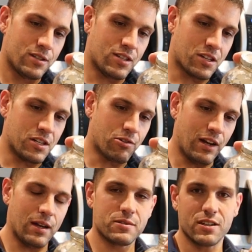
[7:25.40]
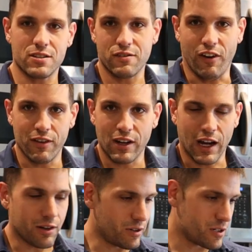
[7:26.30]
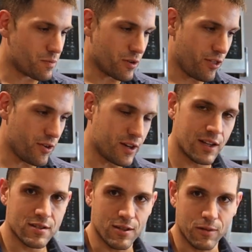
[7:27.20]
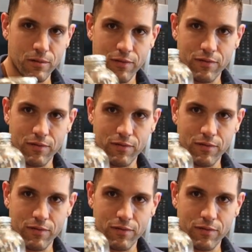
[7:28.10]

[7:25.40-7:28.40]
60 grams because it's 5 calories per 30, so